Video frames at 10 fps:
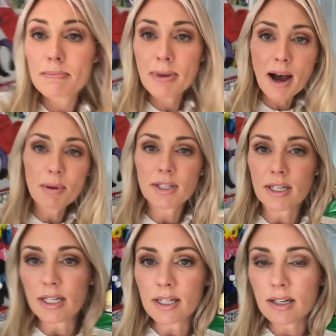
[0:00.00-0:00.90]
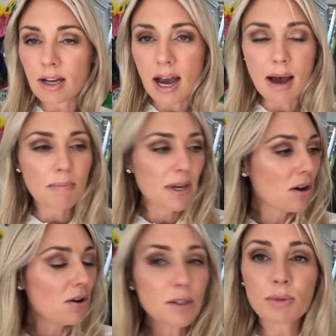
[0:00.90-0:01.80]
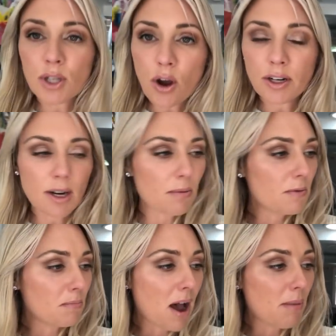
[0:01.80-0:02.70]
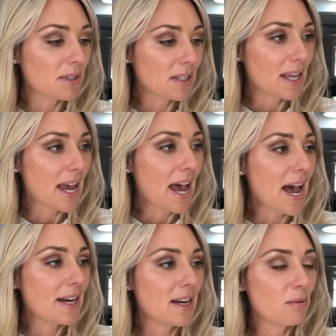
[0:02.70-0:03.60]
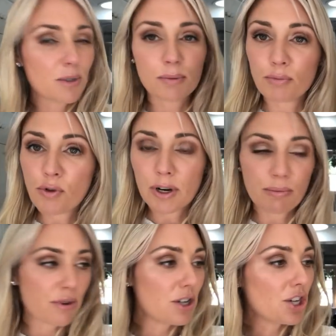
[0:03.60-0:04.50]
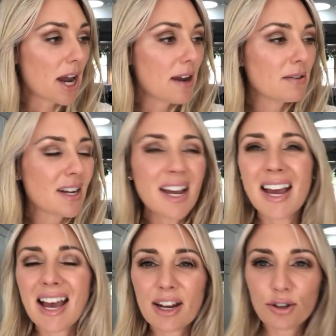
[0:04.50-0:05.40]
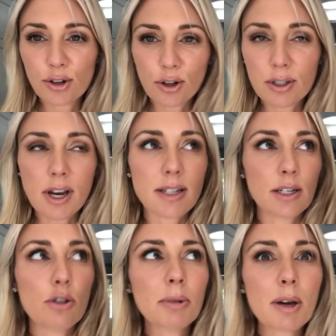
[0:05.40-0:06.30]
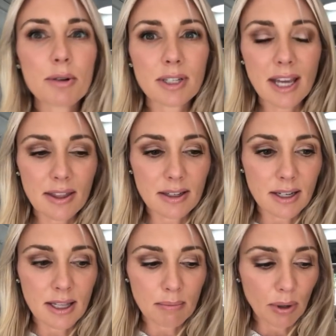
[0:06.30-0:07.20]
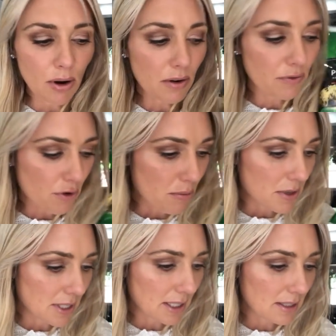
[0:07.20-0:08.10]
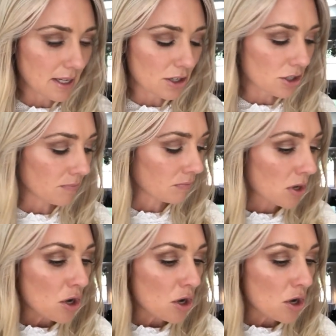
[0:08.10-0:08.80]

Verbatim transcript: parmesan um, because it was the only type of parmesan they had. It was already pre-shaved and $2.90. Normally I would just get this in the block from the deli section.